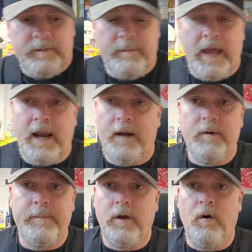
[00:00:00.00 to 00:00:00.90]
but man, I
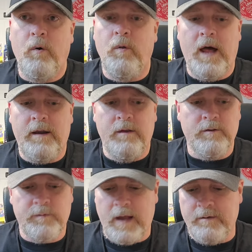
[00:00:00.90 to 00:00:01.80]
ripped a whole lot of
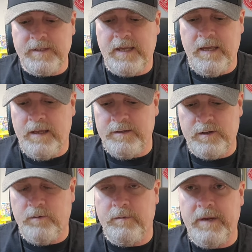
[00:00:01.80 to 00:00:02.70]
those when I was a kid,
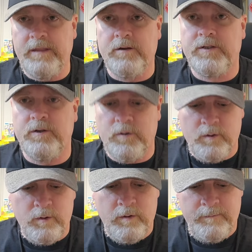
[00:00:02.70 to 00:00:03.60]
so to me they're still
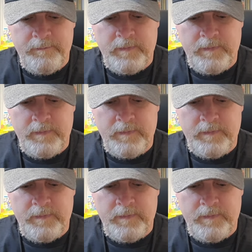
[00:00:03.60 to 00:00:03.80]
cool.